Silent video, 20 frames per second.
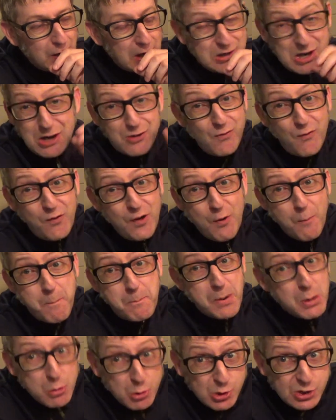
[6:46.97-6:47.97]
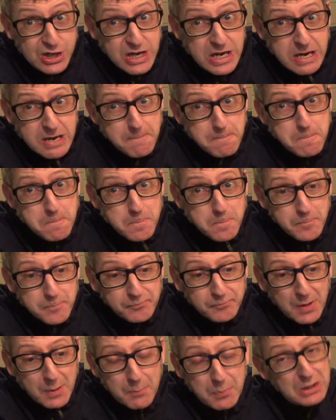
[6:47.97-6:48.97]
doesn't feel boozy,
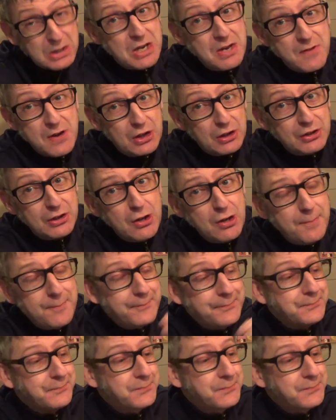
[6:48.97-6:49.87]
believe it or not.